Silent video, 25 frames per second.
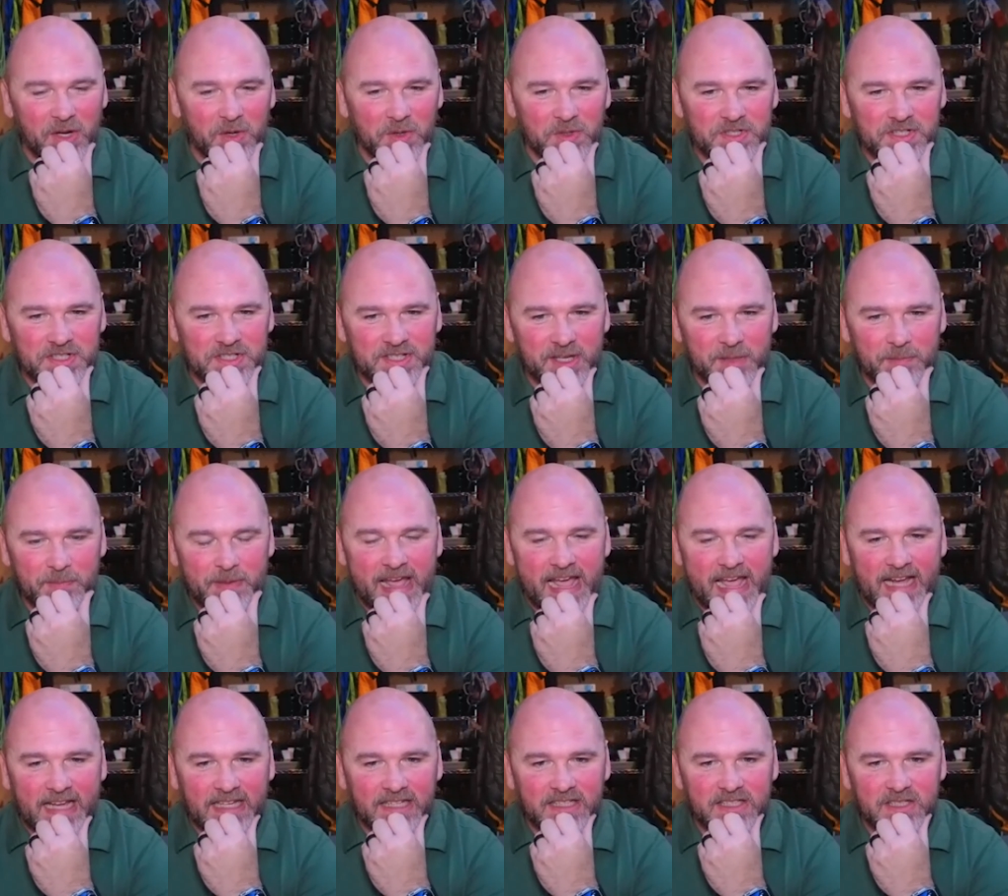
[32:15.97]
just
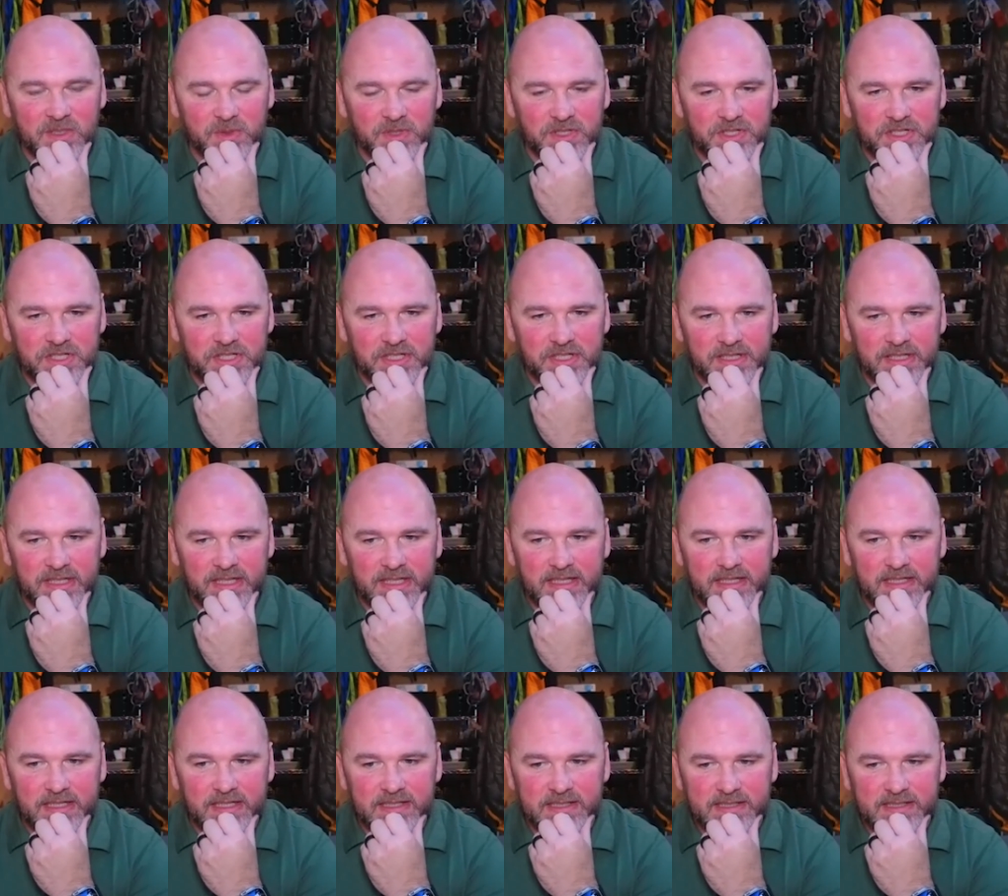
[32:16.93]
unpack intuition
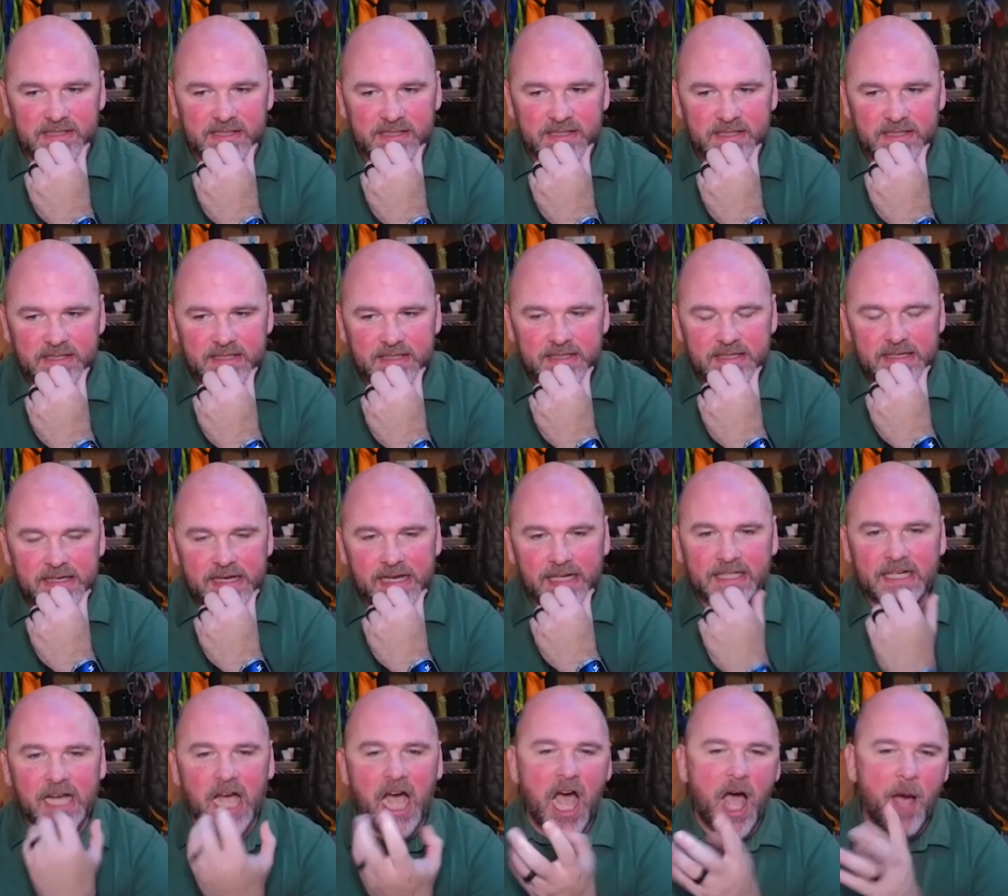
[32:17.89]
is a
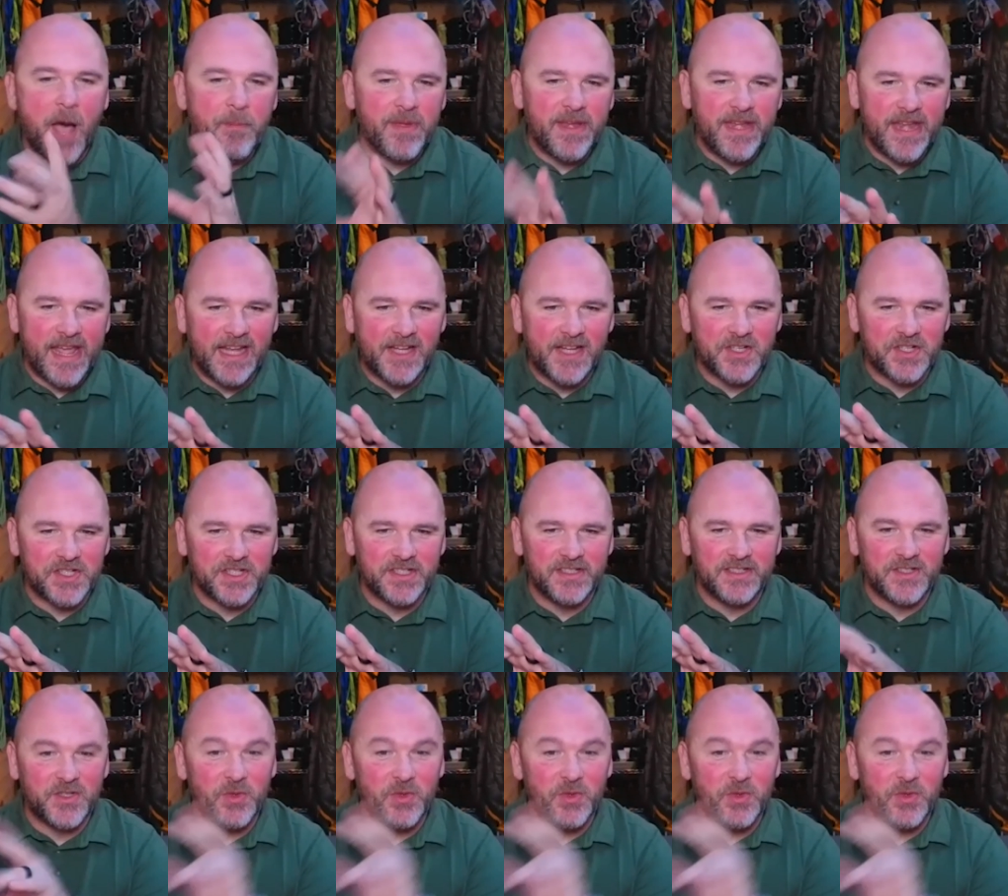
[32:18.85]
combination.